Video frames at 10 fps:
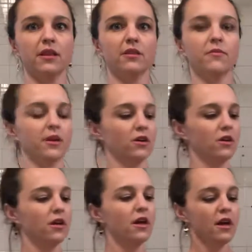in the
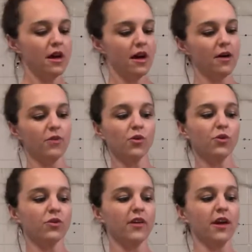middle. The
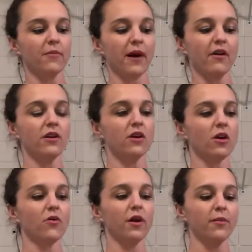cool thing about an
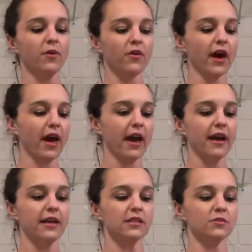all white
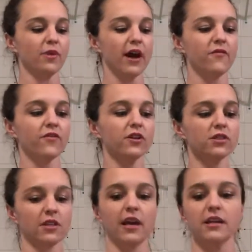bouquet is at
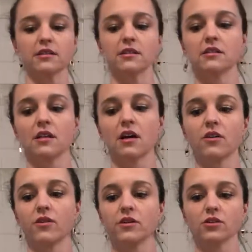first glance, it's
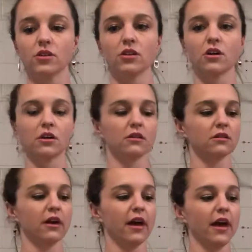not going to look
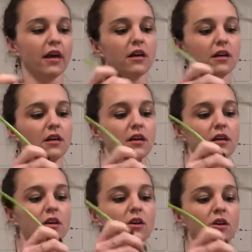like,
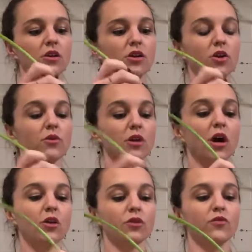with a
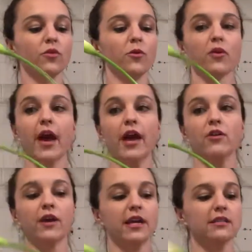colorful bouquet,
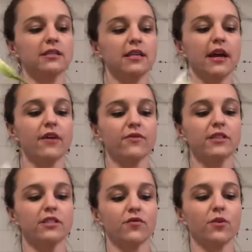you can't see every
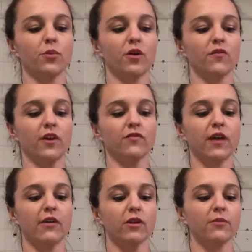different perfect
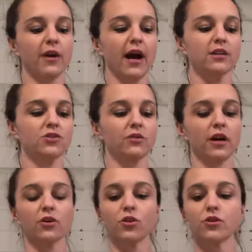flower, but as you
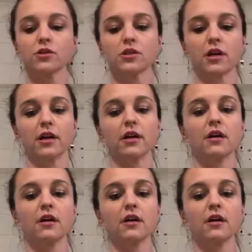get closer,